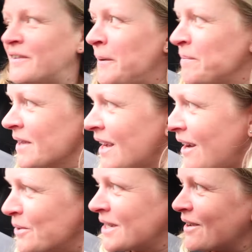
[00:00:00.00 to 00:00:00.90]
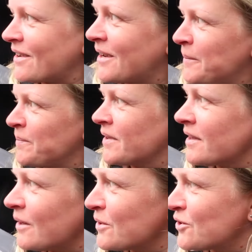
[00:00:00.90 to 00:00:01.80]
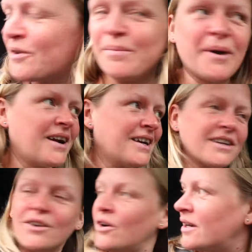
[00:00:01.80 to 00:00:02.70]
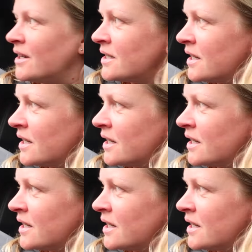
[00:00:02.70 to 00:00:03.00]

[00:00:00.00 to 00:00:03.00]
I was sort of partly annoyed